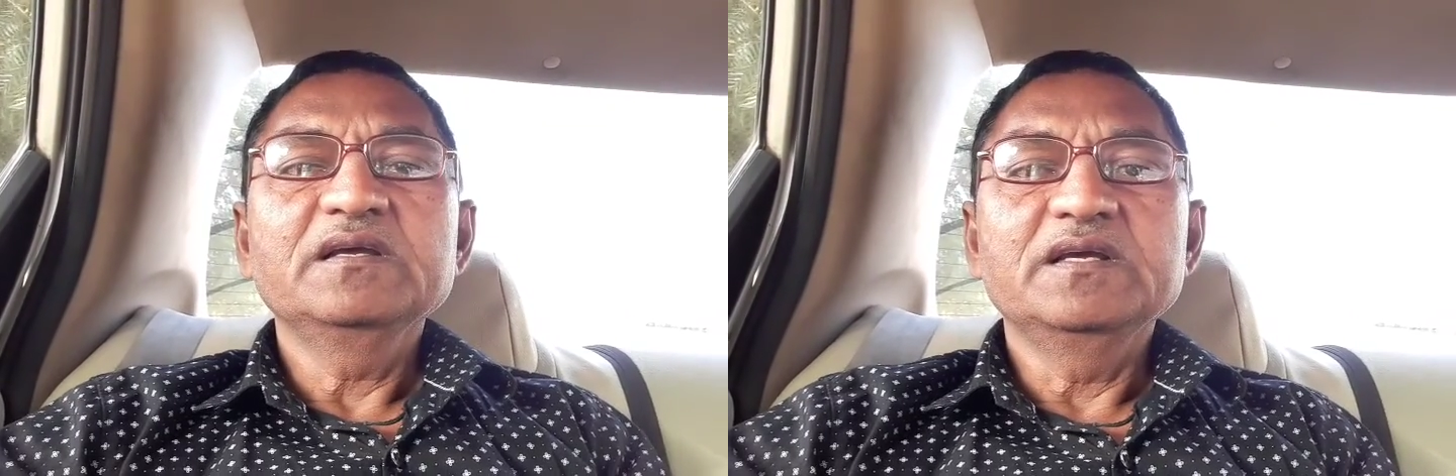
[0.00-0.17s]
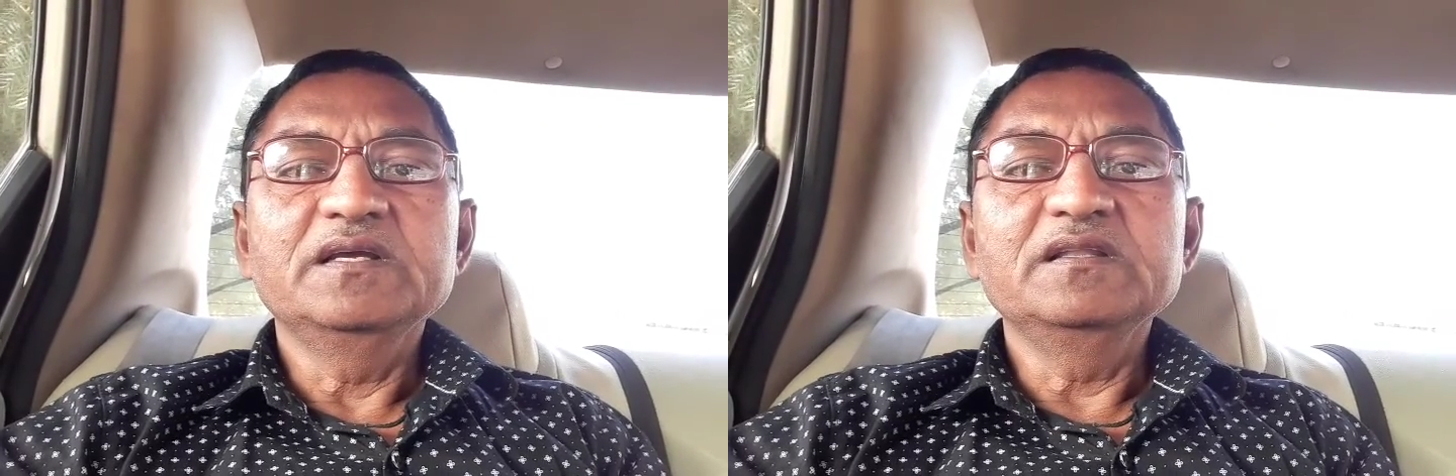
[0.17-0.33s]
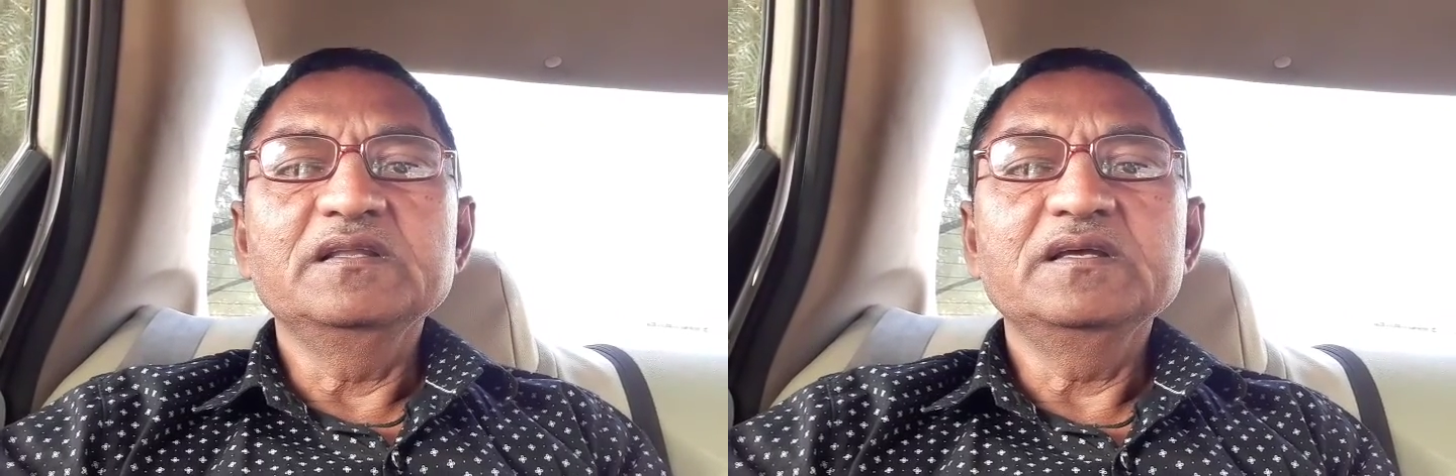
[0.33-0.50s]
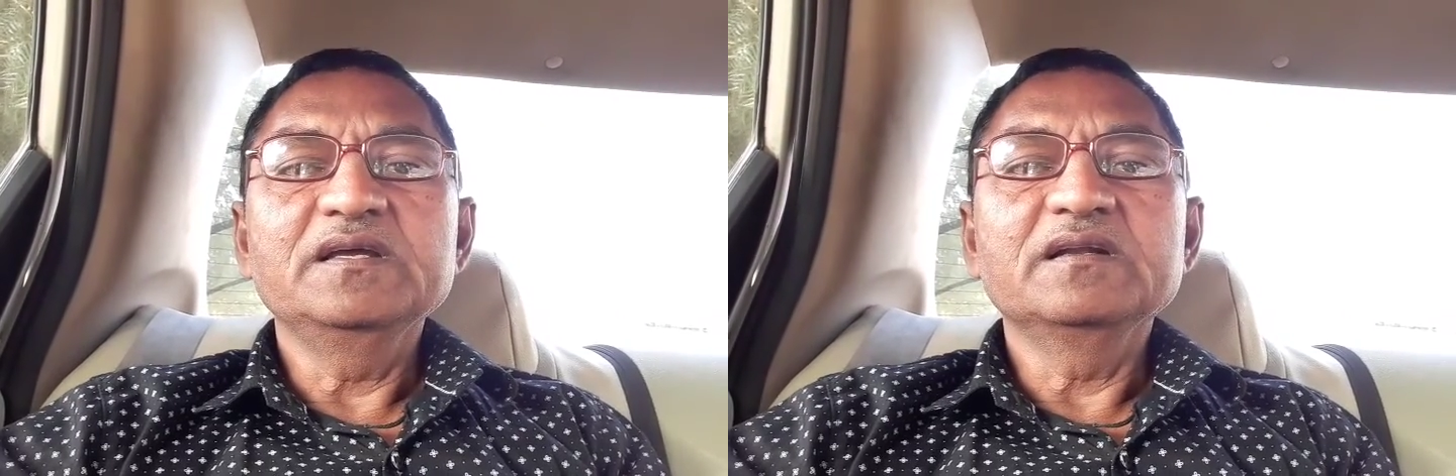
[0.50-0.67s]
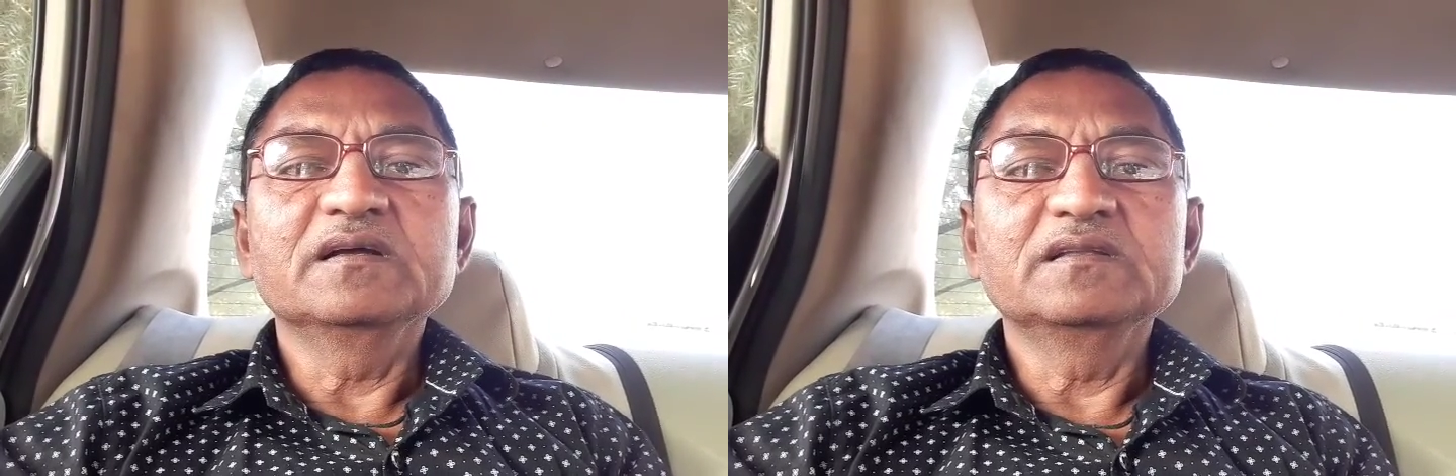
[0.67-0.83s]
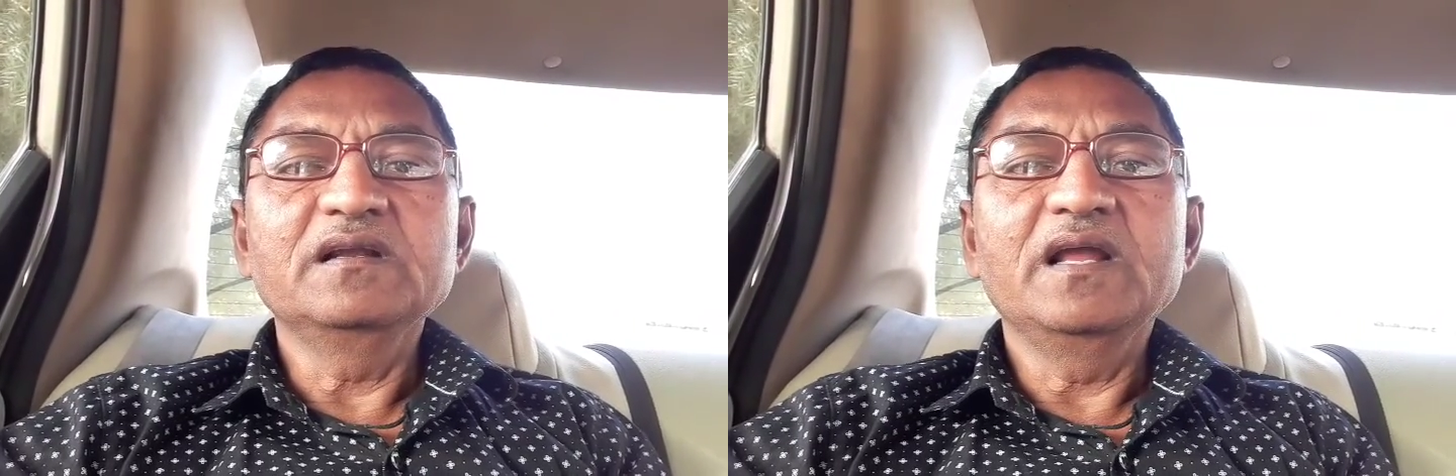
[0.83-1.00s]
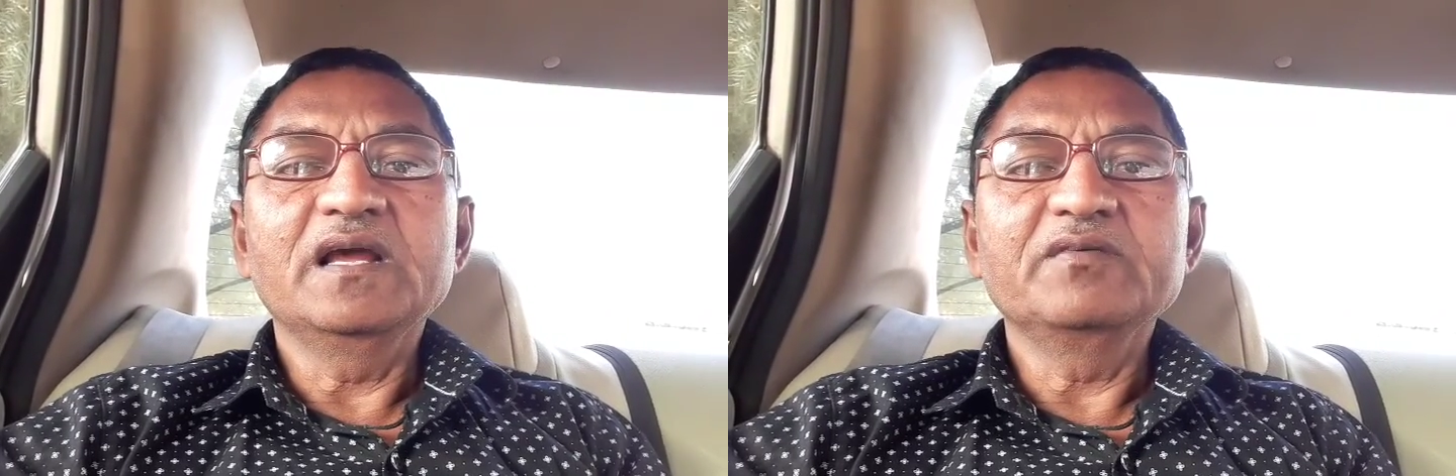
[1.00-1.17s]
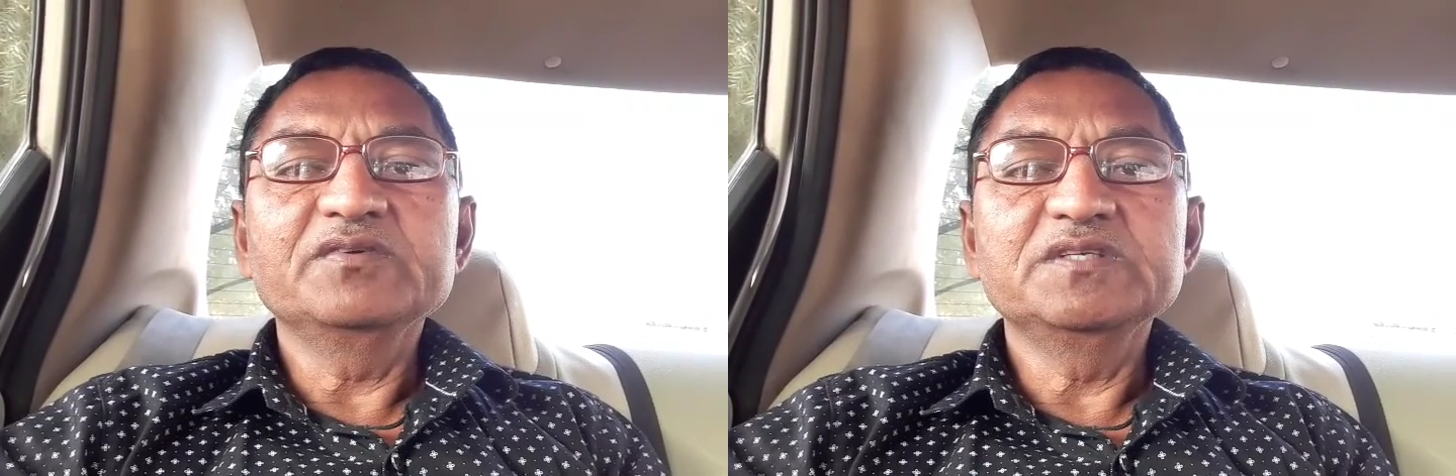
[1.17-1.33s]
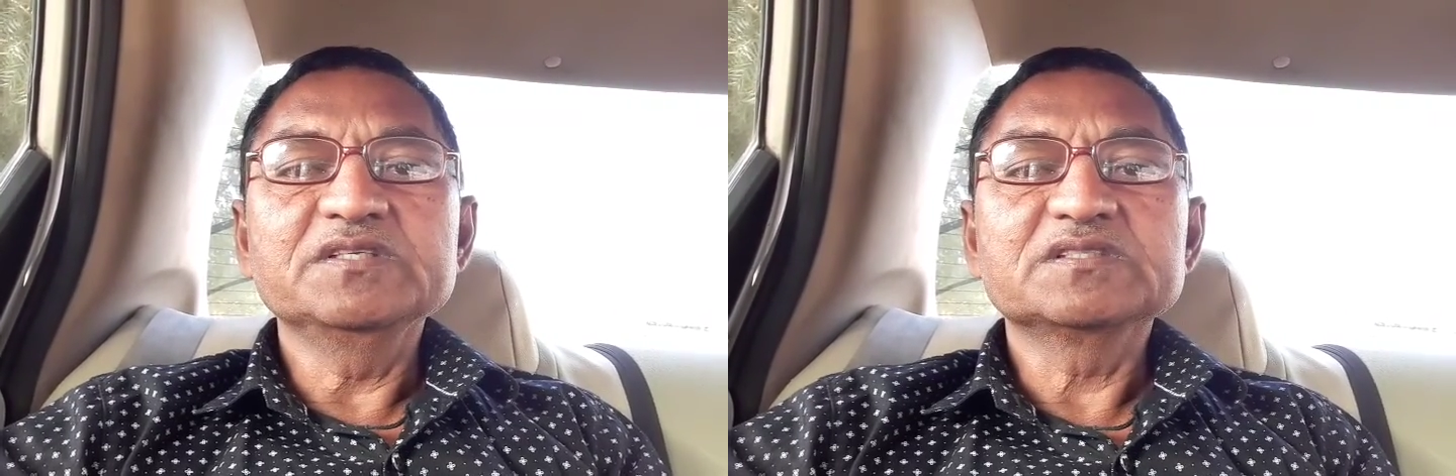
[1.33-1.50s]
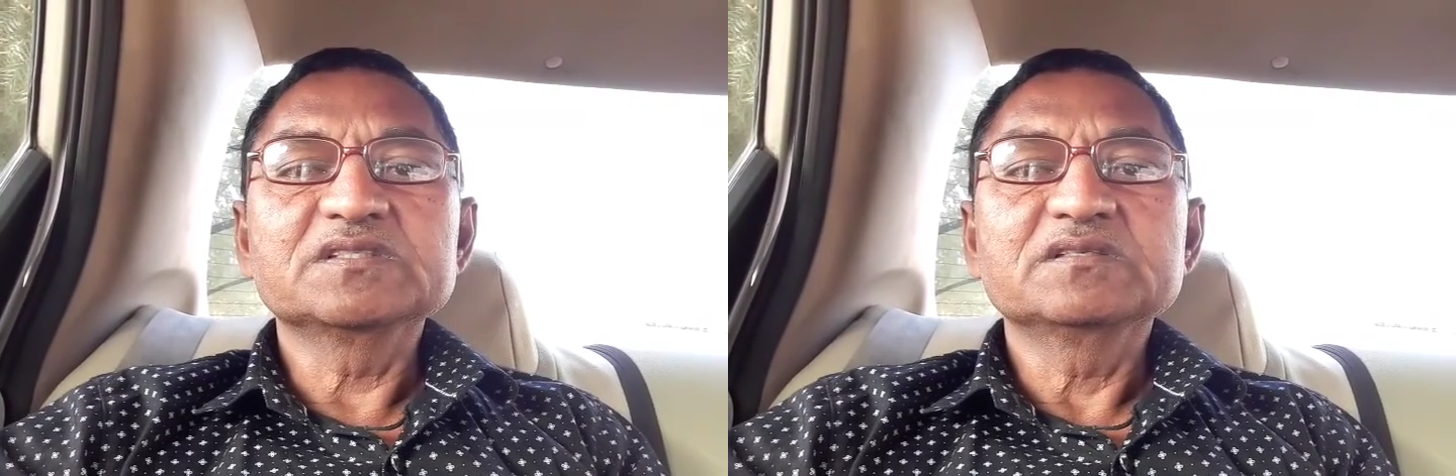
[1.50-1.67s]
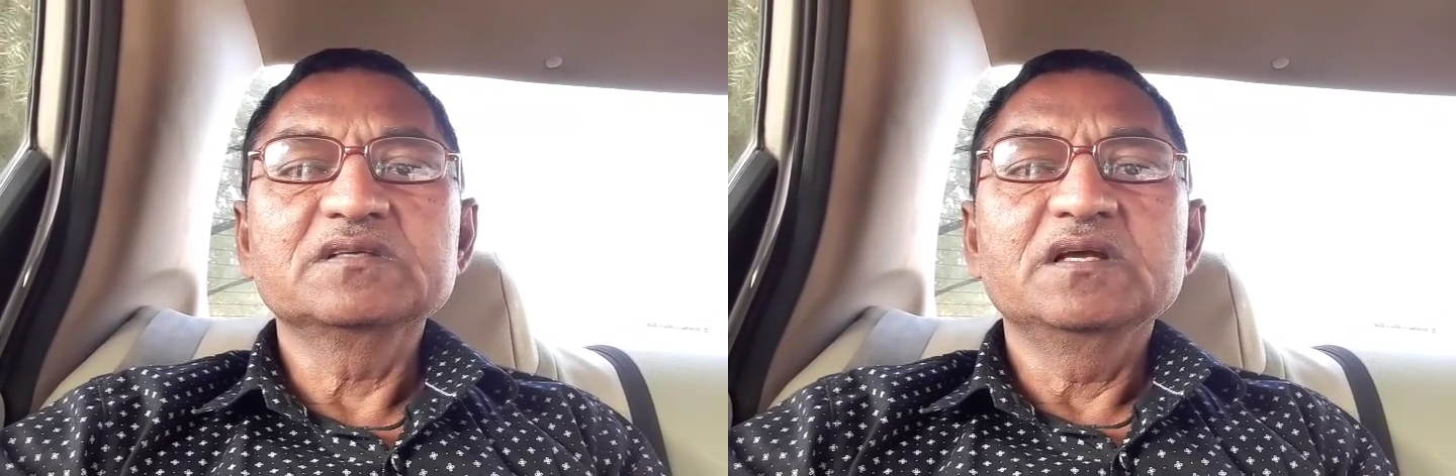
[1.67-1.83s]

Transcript: Hindi, and other languages,